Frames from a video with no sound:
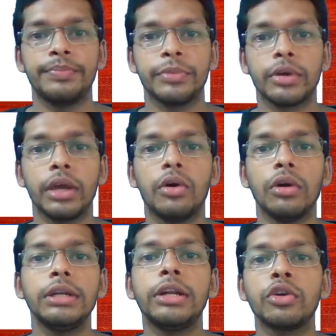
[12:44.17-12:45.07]
Okay,
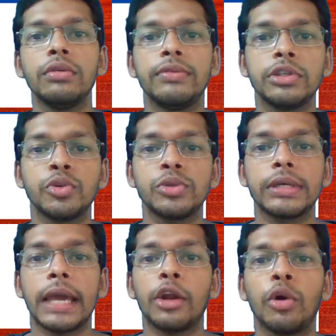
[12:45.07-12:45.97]
golden rule for
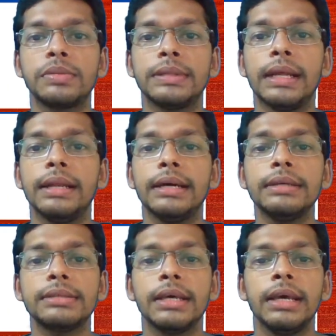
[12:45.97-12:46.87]
choosing an optional
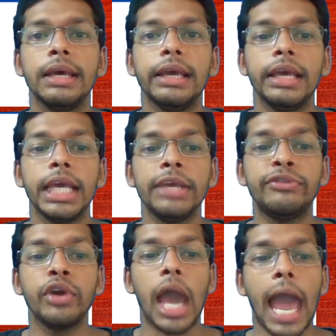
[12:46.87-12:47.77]
is, if
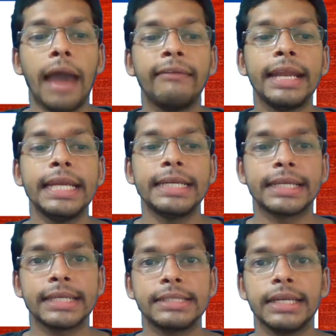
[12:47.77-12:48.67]
you have an
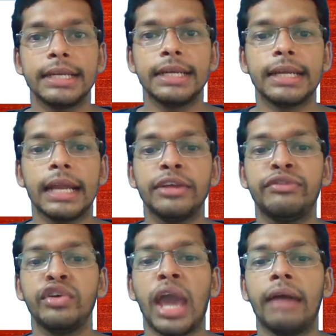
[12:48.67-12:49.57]
interest in it and if
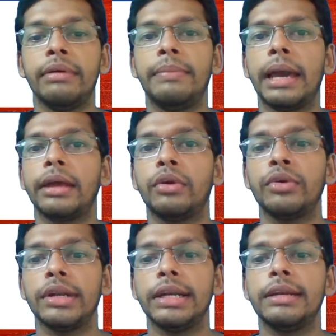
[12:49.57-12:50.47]
you have a
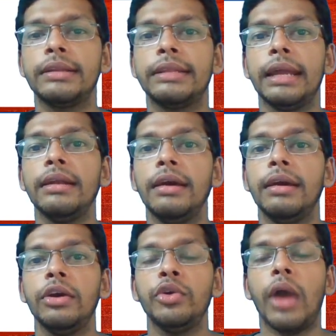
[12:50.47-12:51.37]
background in it, then
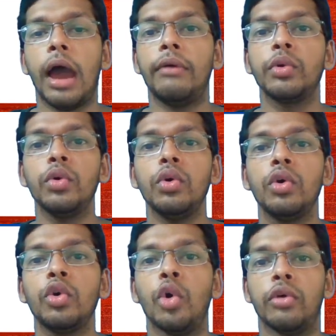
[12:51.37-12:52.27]
you have to
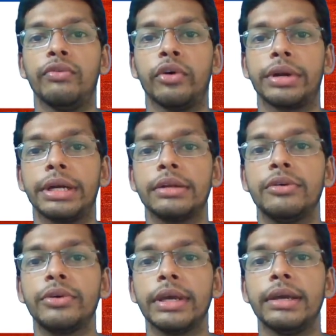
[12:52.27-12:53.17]
go for it.
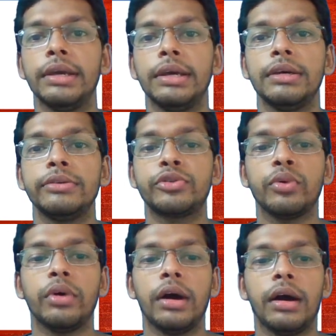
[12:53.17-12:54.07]
Okay,
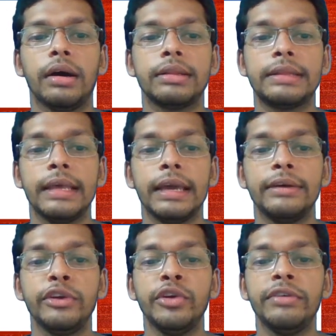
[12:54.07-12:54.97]
so
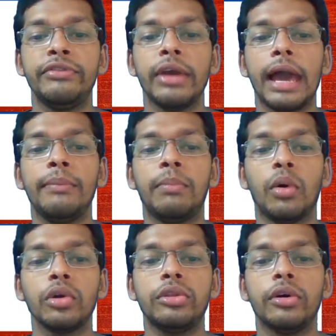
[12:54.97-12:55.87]
if you have
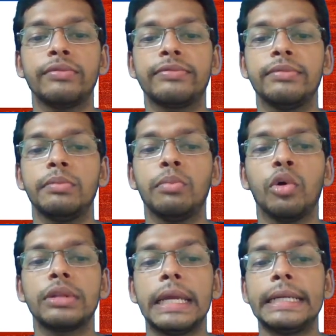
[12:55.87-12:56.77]

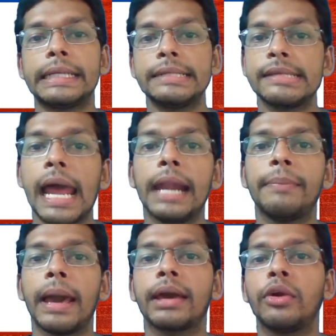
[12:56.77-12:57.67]
both interest and
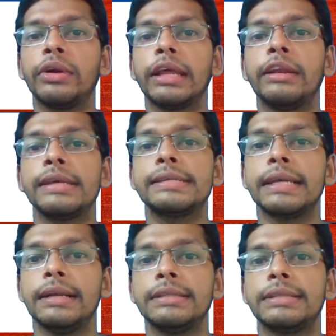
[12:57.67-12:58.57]
background in a
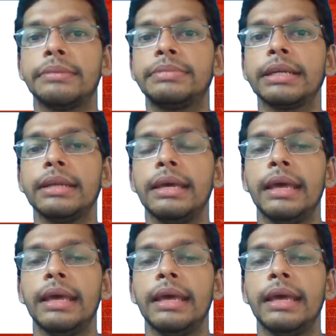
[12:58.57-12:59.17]
single subject,